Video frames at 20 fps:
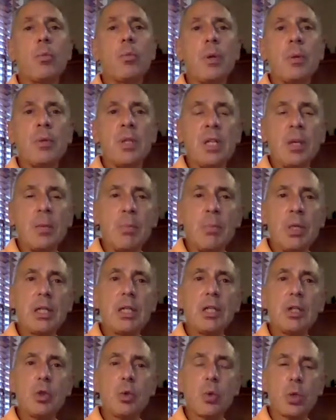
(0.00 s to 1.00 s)
the ability
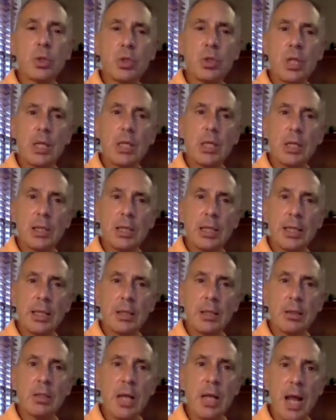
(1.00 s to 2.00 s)
to articulate it
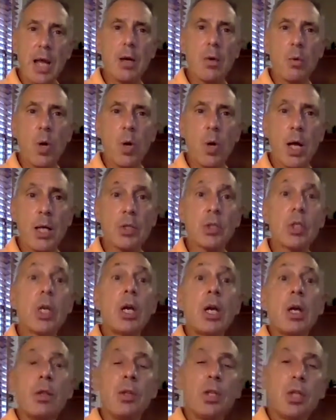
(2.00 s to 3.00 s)
data-wise,
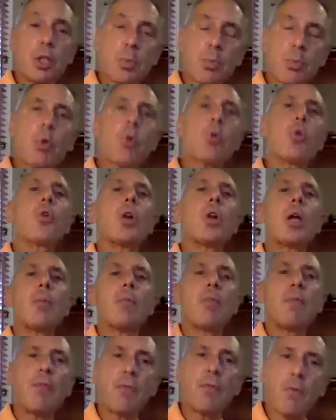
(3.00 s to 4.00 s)
this program
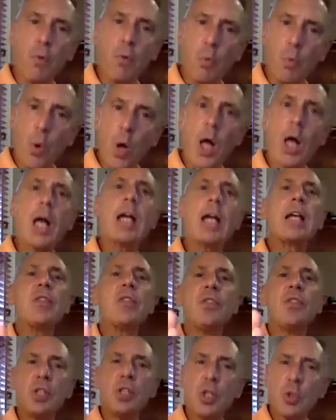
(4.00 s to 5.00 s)
for why,
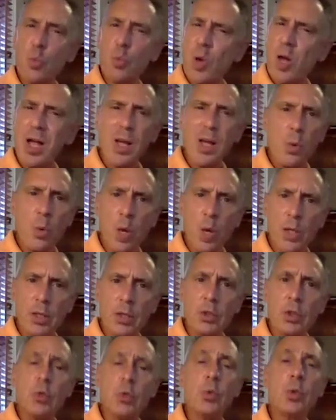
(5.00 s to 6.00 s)
this is why I want to
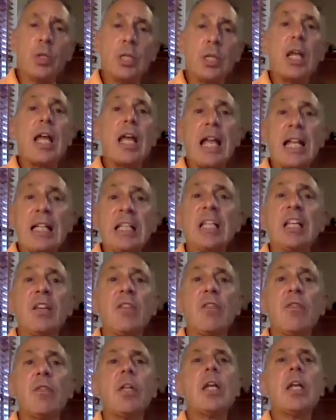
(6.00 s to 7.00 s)
do it, and give
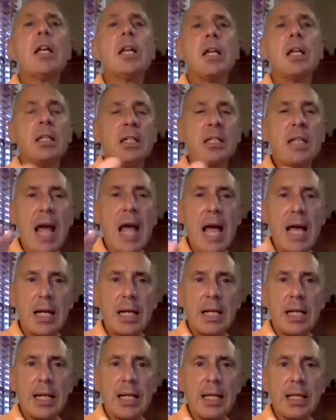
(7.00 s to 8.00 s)
the data
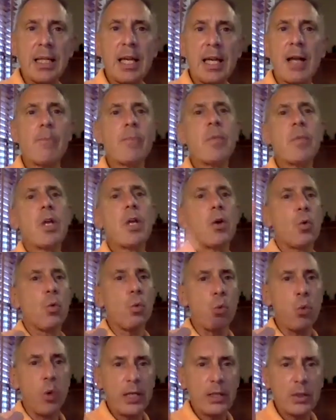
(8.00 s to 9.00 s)
like that
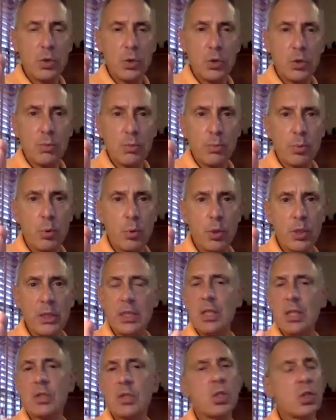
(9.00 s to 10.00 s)
right to the point.
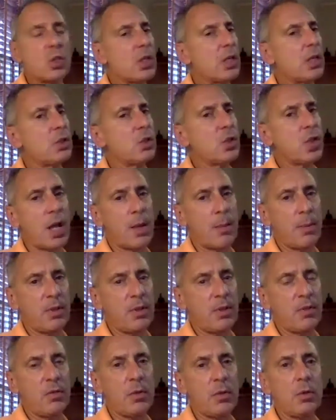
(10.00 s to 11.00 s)
It's just like a job
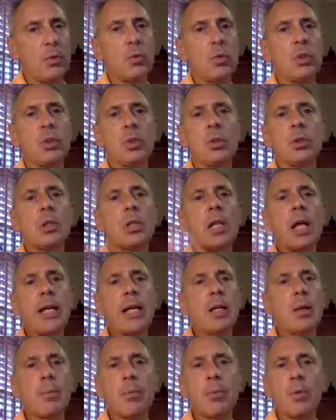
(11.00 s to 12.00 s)
interview. You'll light
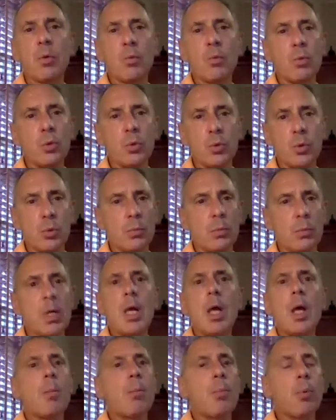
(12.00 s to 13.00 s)
up the room.
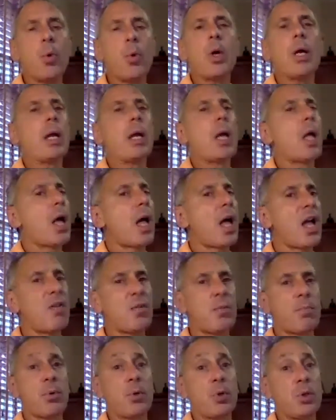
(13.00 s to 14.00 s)
Boy, I have a
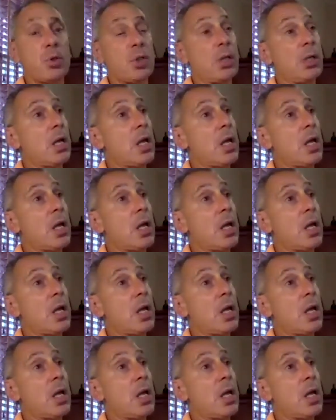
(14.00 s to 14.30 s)
person,